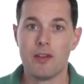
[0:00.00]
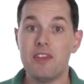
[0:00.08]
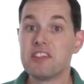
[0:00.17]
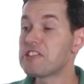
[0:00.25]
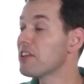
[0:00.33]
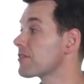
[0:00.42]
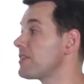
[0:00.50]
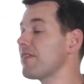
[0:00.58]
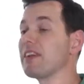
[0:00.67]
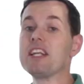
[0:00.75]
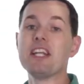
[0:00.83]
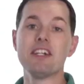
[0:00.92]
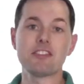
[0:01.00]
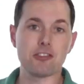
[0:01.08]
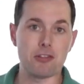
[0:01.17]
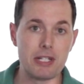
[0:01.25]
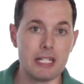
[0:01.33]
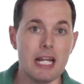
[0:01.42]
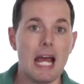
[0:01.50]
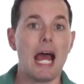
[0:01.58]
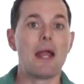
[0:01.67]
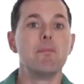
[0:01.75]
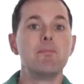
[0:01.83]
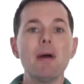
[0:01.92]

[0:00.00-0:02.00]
This is their dividend history, and